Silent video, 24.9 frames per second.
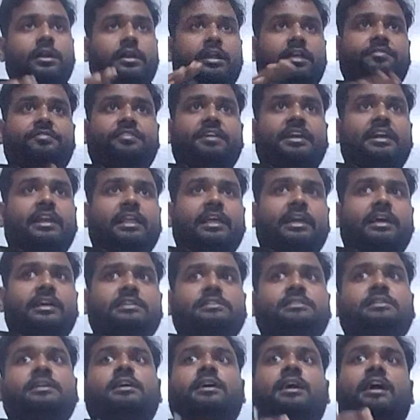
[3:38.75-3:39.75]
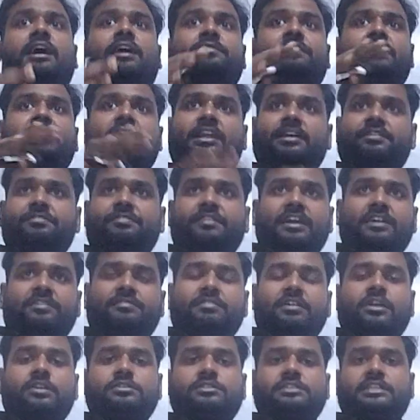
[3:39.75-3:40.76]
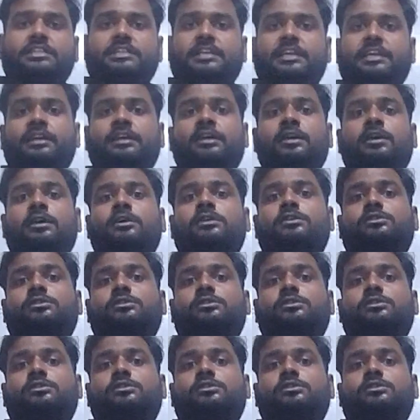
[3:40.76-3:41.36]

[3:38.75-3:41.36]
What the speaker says: Different layers having different velocity,